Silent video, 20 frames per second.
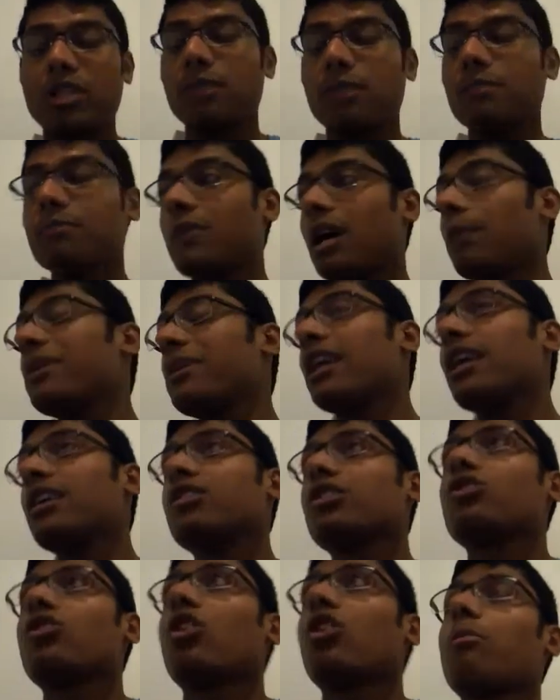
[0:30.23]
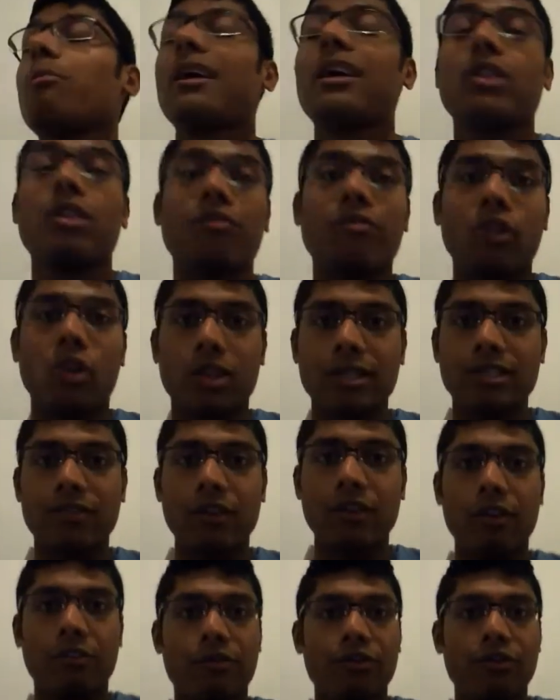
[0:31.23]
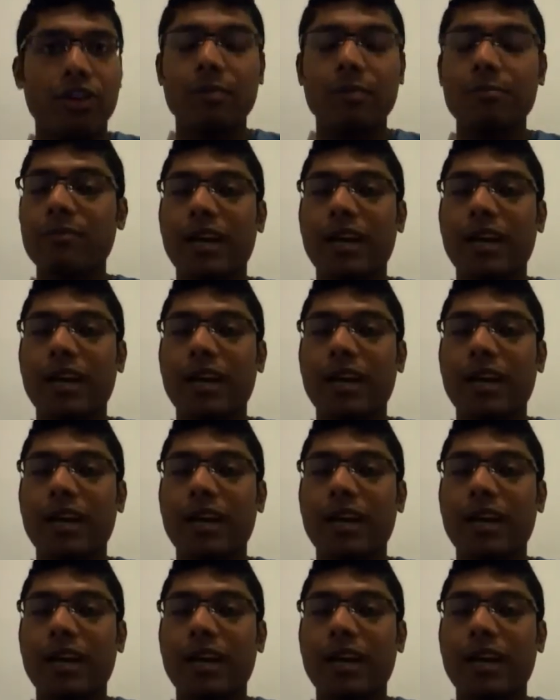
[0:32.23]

I'm here to talk about the philosophy of freedom